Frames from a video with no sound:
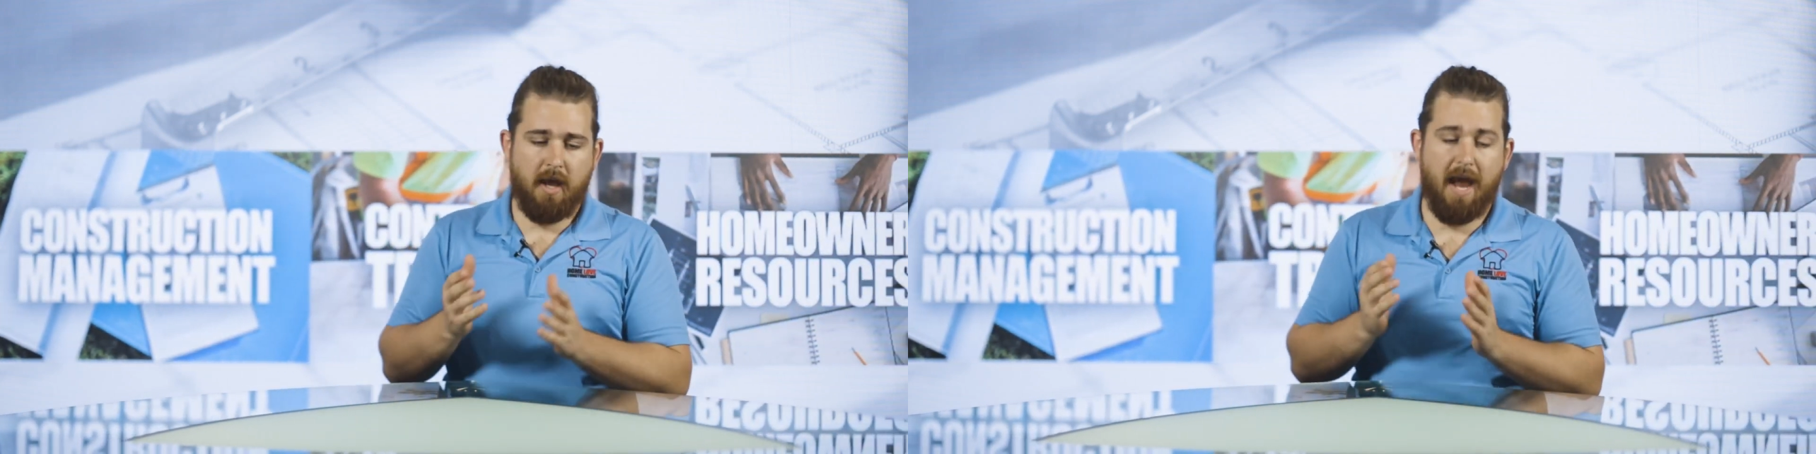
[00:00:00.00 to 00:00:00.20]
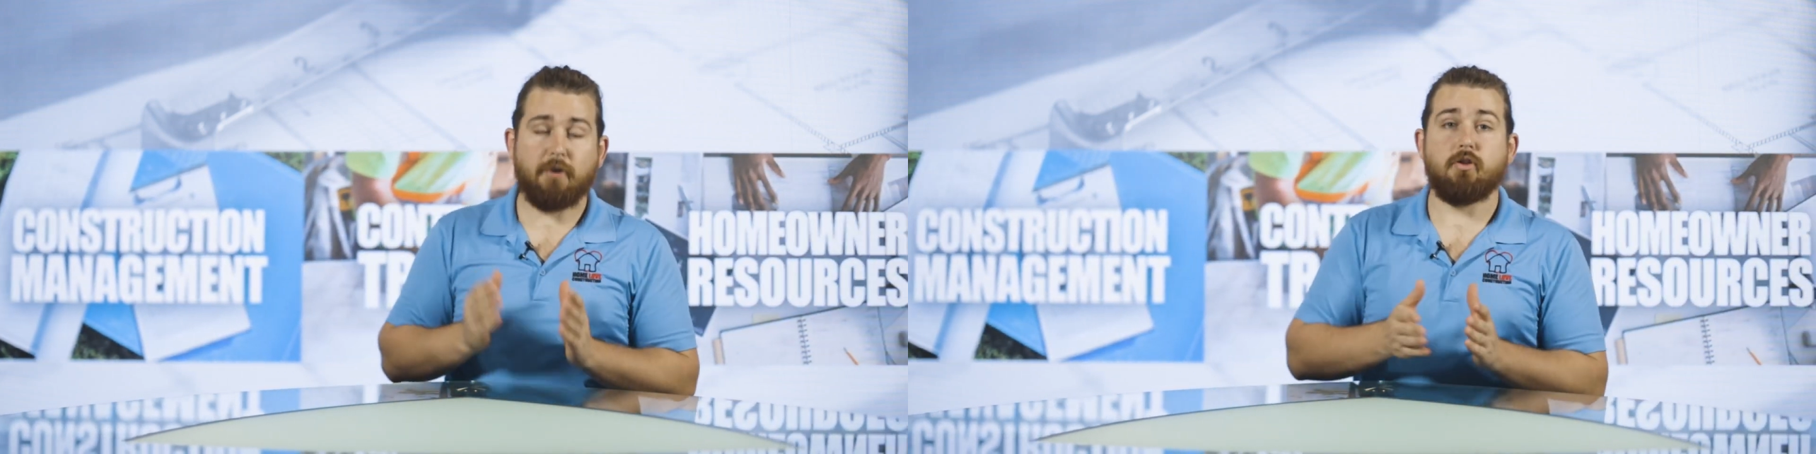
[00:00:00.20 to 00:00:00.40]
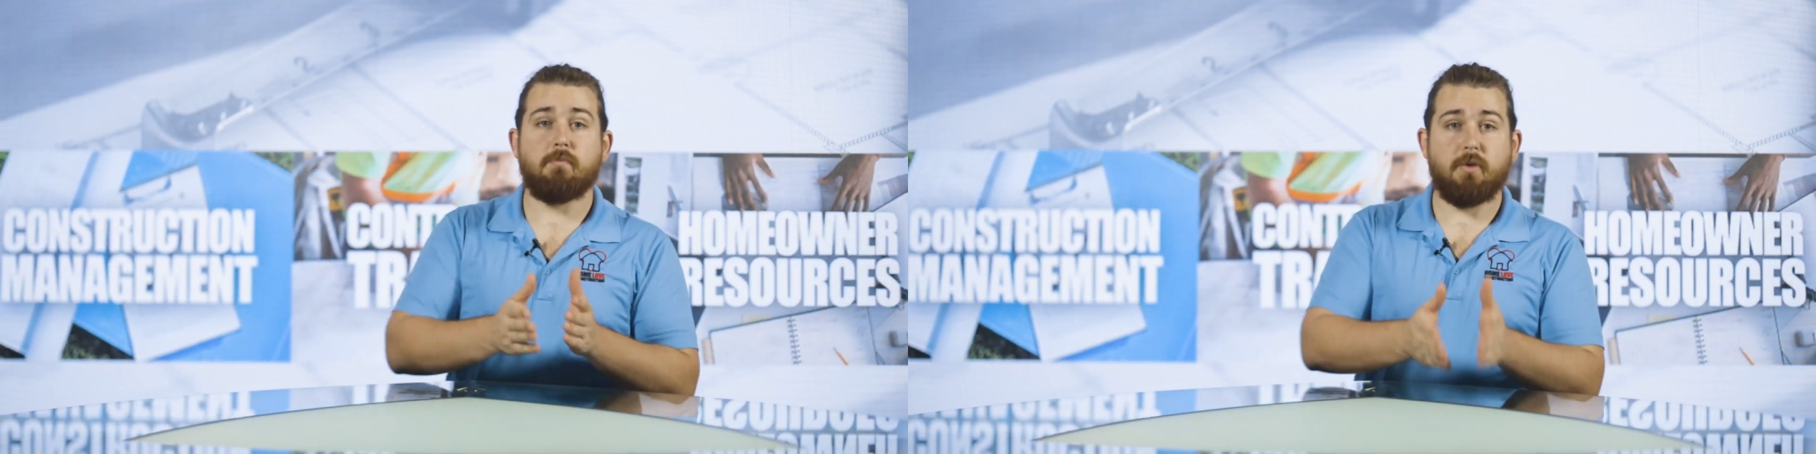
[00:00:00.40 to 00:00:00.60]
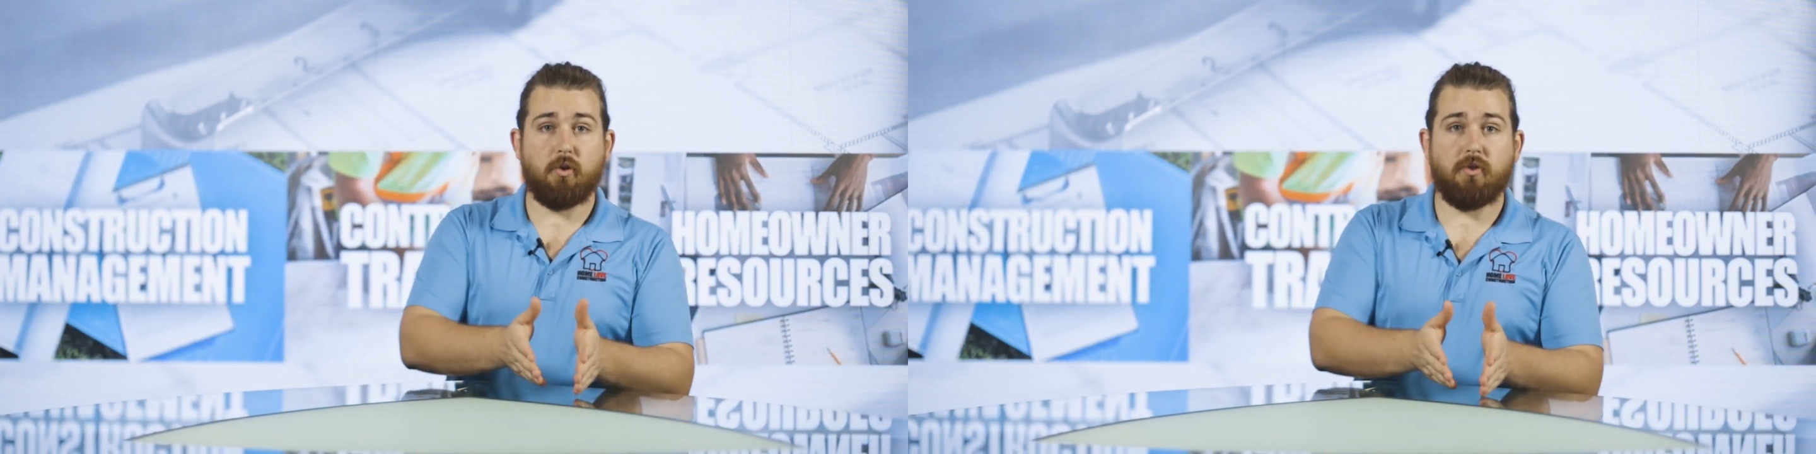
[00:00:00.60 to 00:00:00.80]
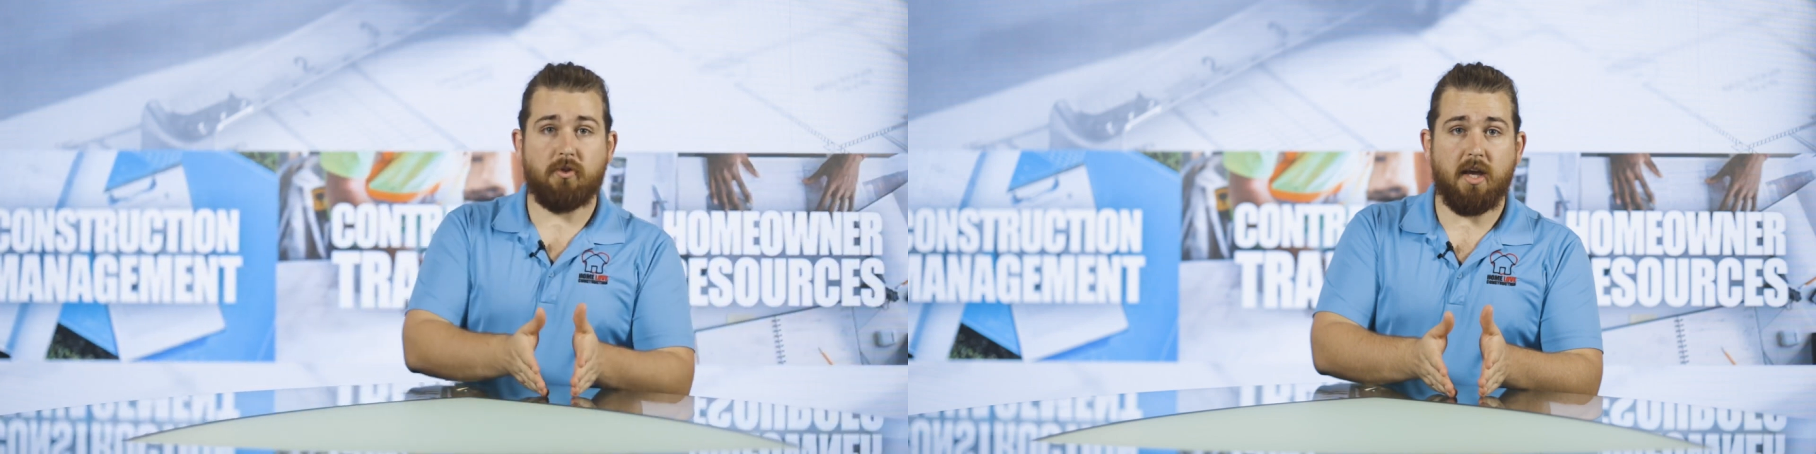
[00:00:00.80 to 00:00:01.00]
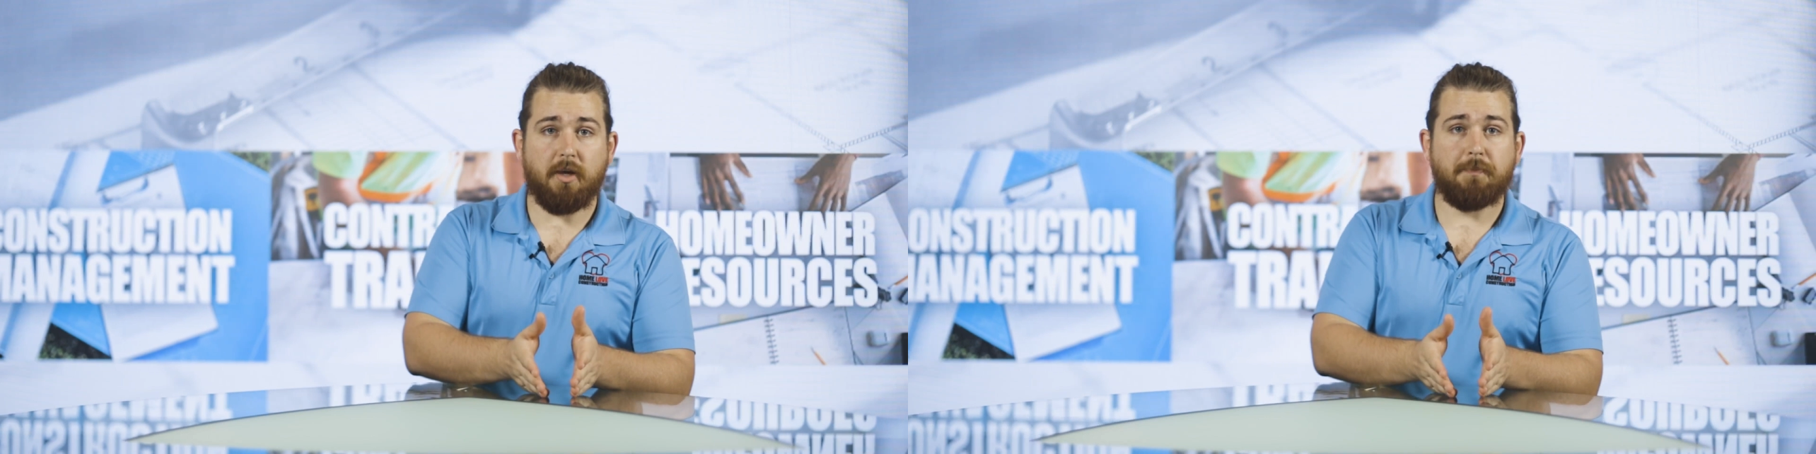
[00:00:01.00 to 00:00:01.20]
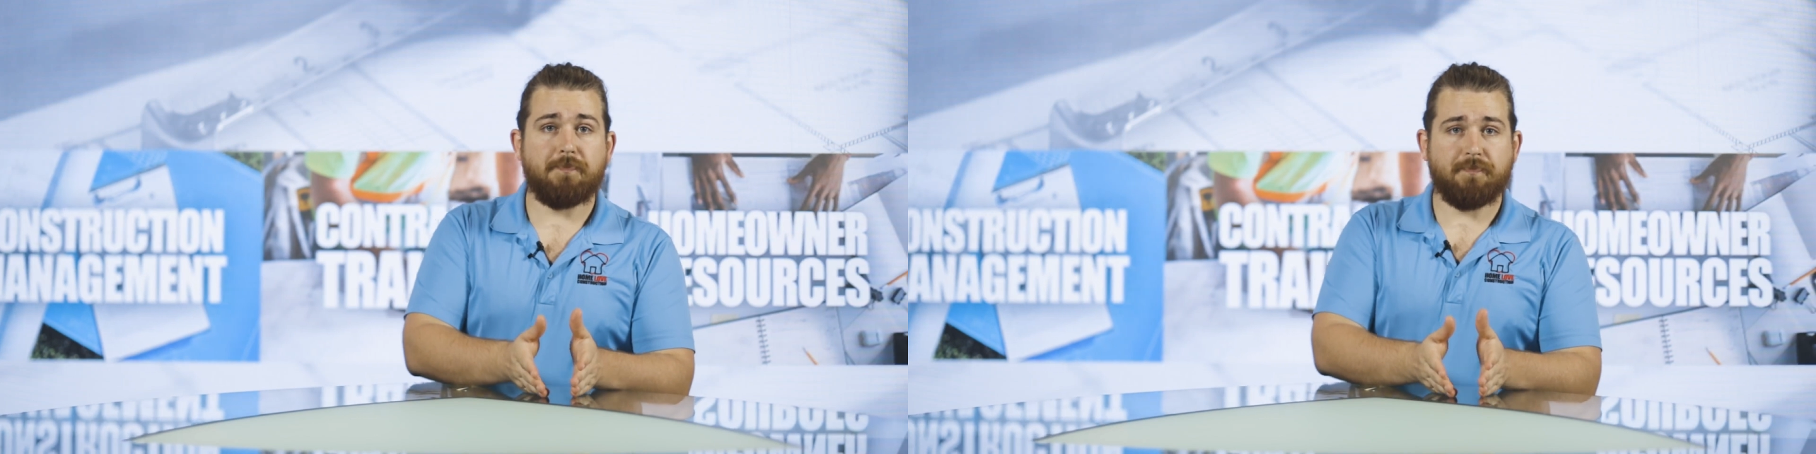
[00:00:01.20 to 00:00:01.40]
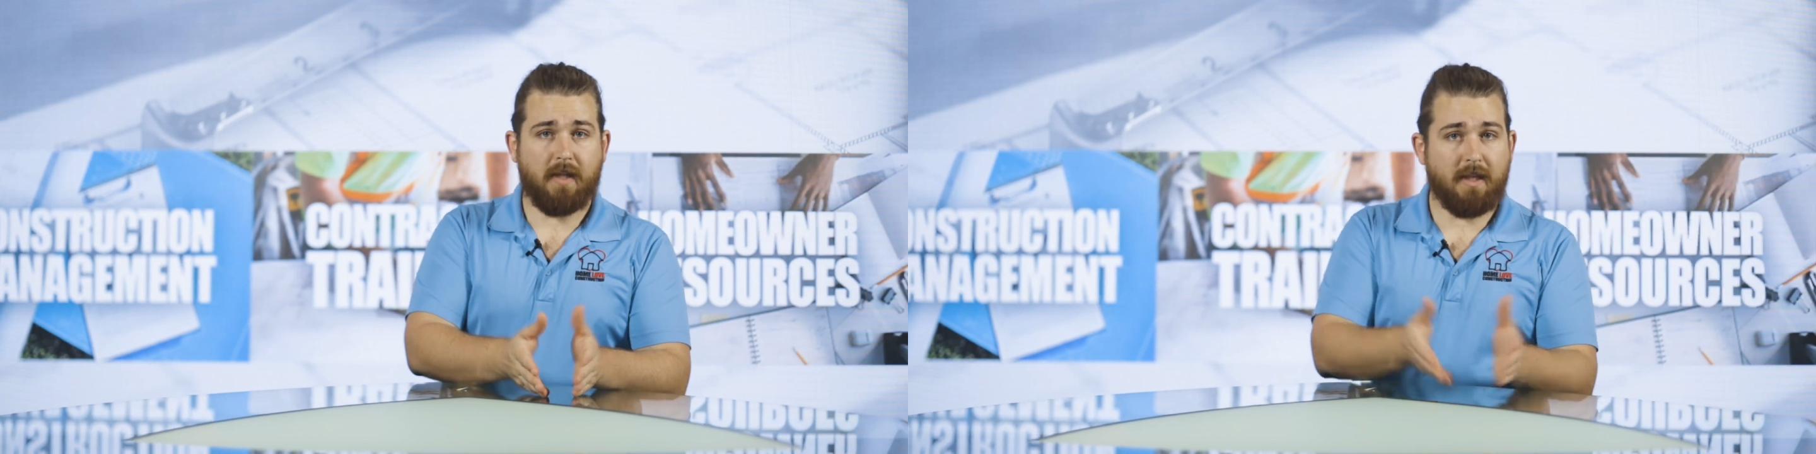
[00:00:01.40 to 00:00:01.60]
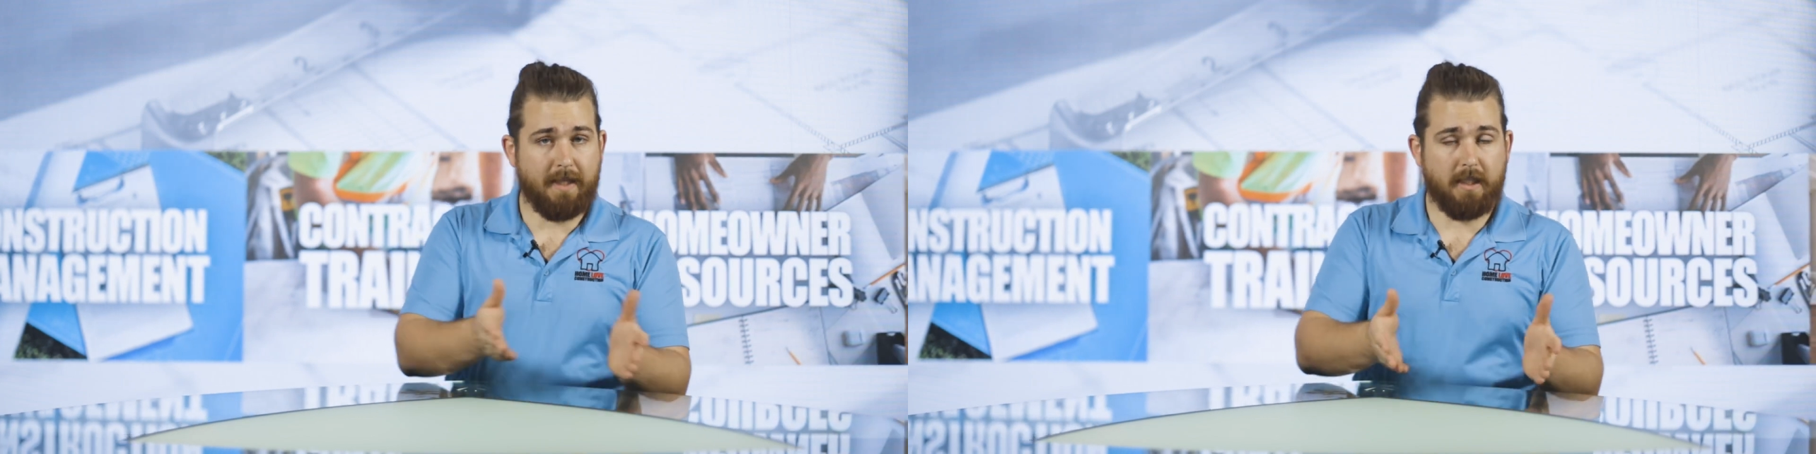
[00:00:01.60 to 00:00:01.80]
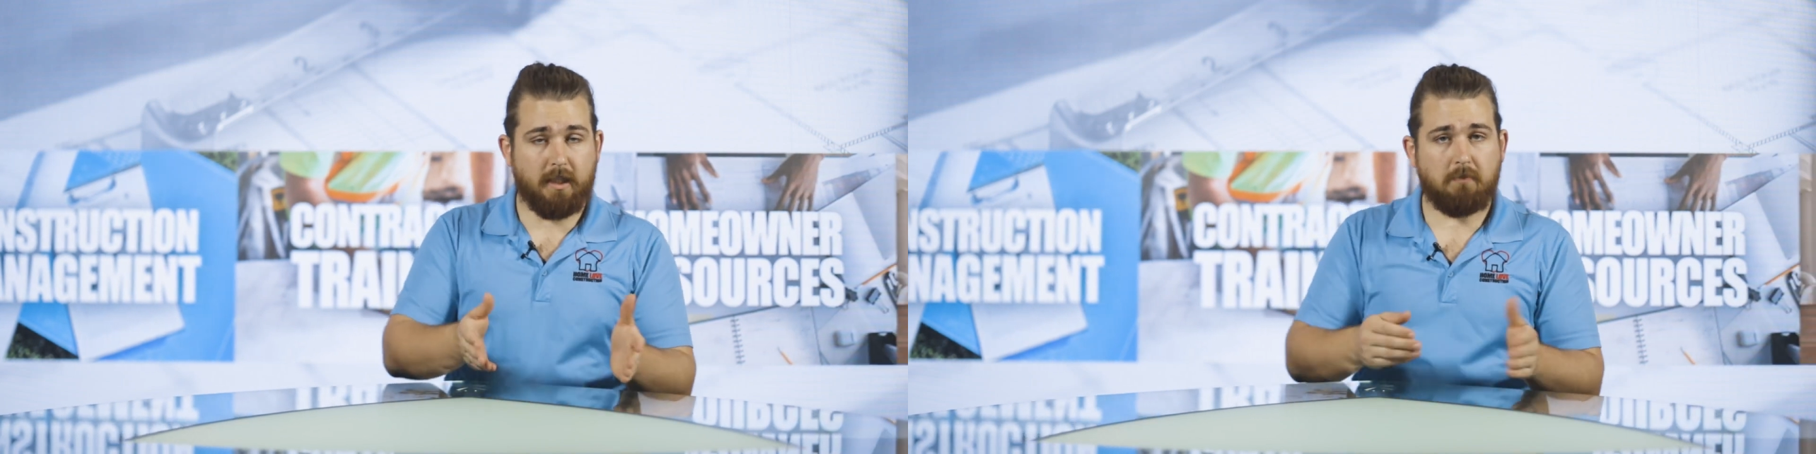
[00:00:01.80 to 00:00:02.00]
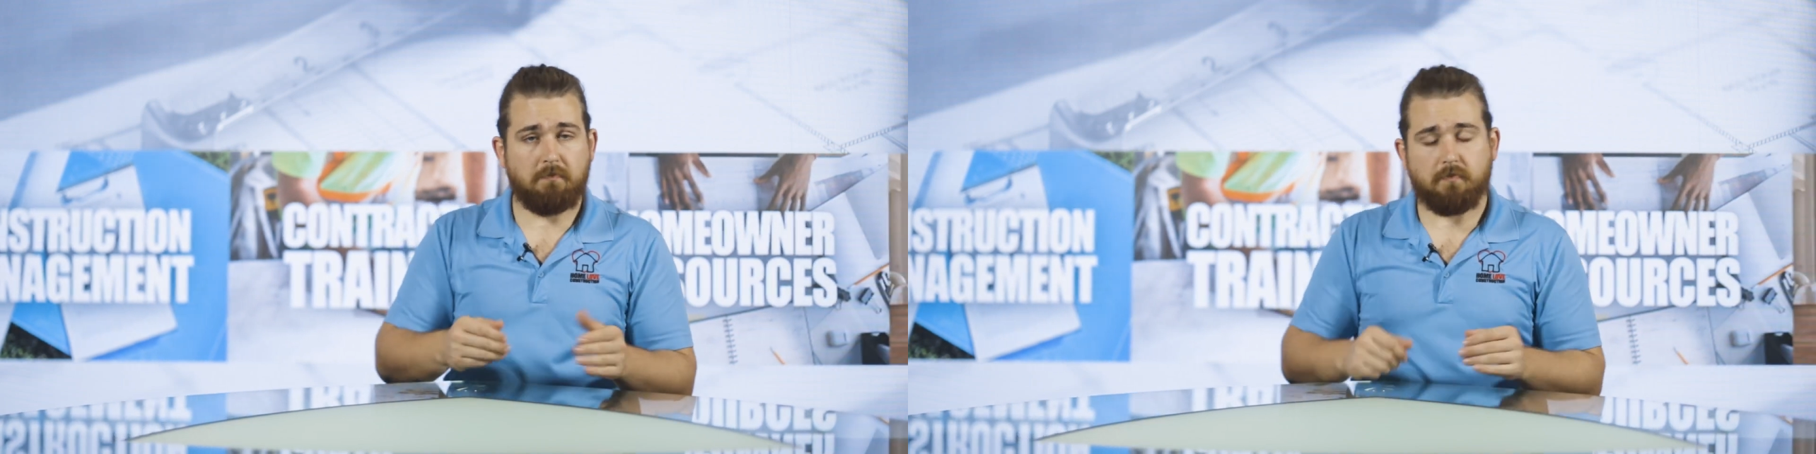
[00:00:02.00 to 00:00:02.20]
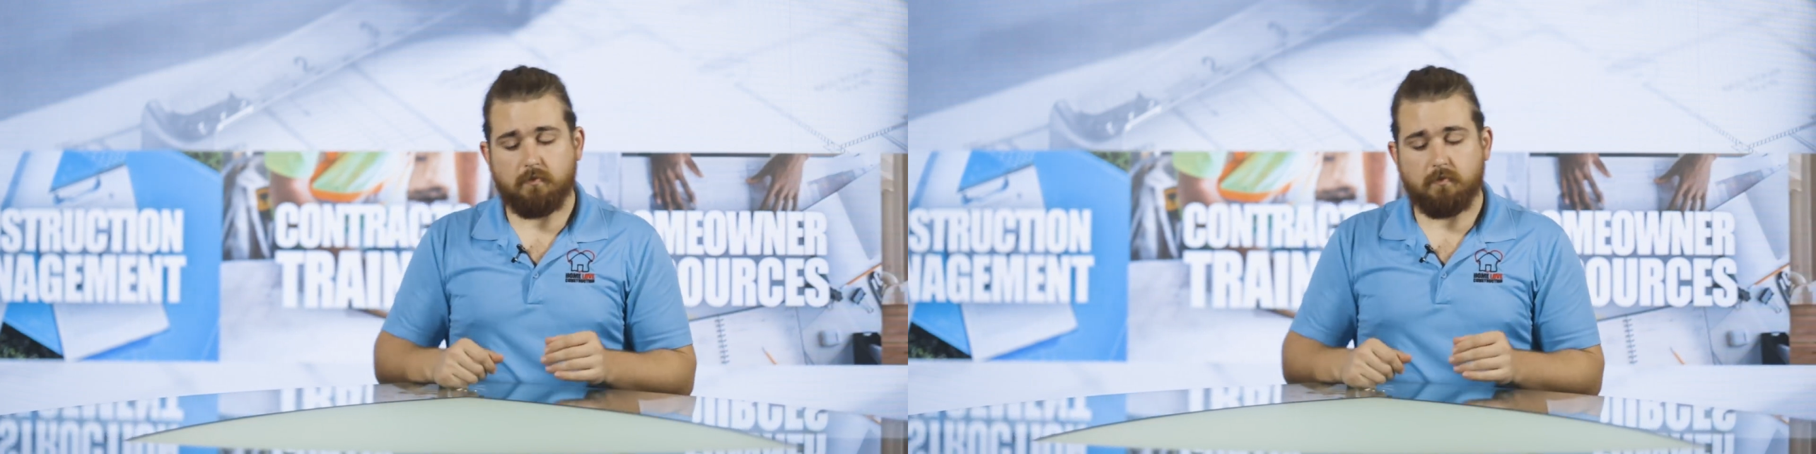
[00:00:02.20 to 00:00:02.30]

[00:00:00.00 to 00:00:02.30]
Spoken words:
actually build the thing legally?